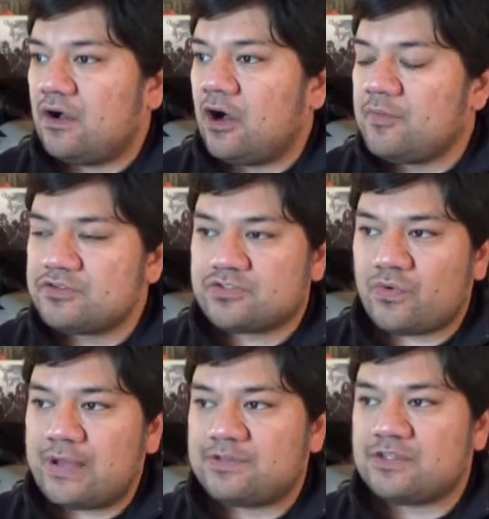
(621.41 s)
almost
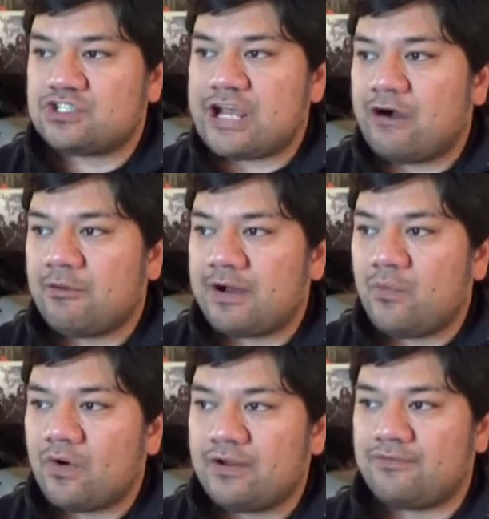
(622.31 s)
raped in the shower by
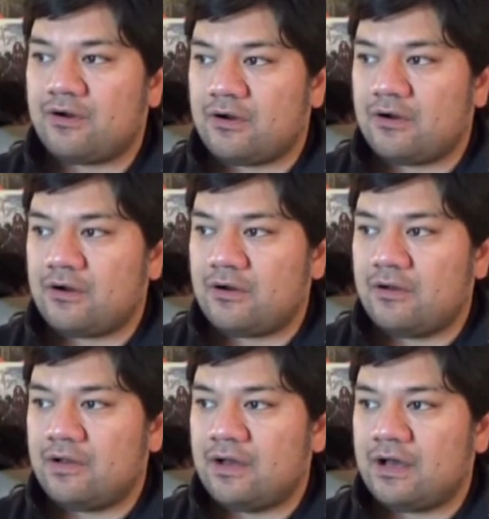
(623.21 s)
one of her
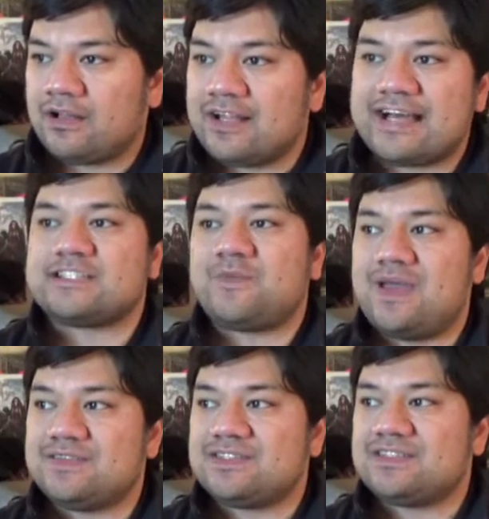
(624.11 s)
uh,
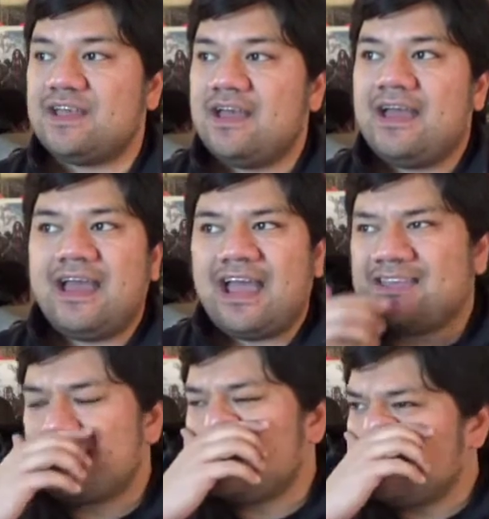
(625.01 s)
classmates,
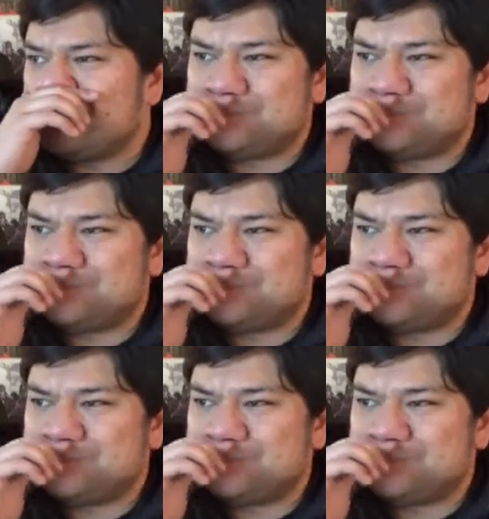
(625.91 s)
and then